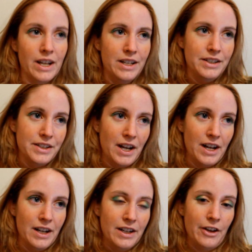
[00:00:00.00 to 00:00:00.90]
And
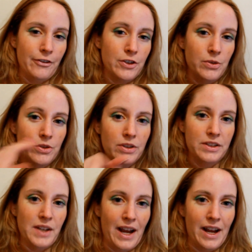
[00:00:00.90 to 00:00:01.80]
if you do the
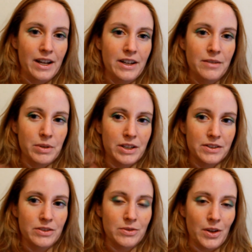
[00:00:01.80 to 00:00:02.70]
tag
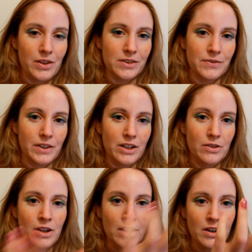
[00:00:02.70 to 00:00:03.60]
because you saw this
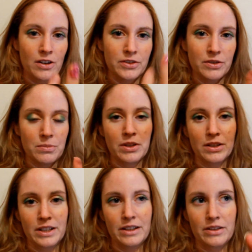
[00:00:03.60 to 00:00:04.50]
video, also put a
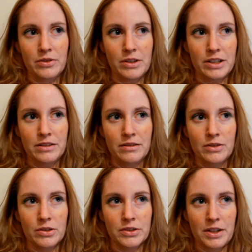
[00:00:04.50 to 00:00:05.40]
link to it
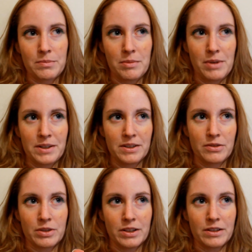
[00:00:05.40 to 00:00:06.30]
or send me a
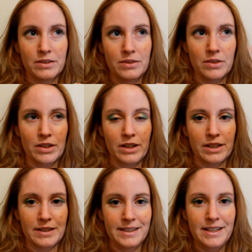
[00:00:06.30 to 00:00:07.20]
message with it so that I
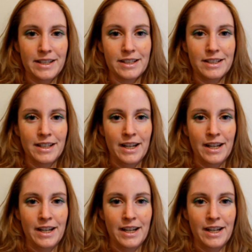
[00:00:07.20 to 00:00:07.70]
could see it.